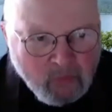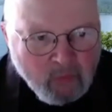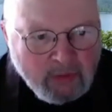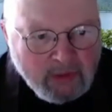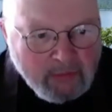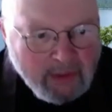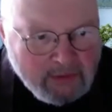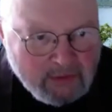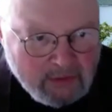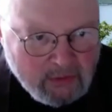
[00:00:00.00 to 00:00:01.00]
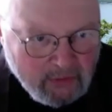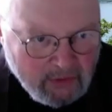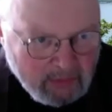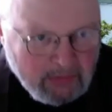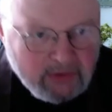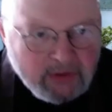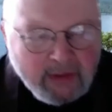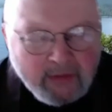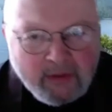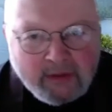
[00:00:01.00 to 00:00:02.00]
You might imagine that you'll hear me
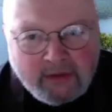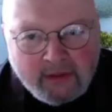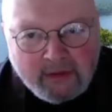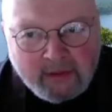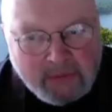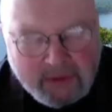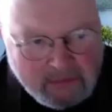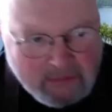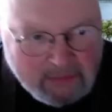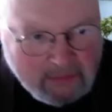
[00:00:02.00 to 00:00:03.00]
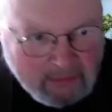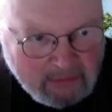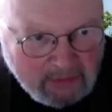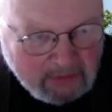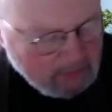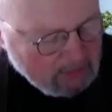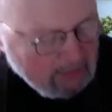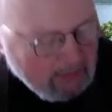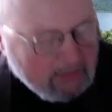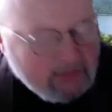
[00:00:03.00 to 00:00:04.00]
saying things like that, but I really don't
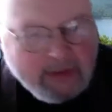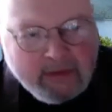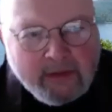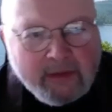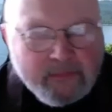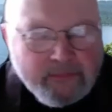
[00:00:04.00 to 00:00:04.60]
say things like that.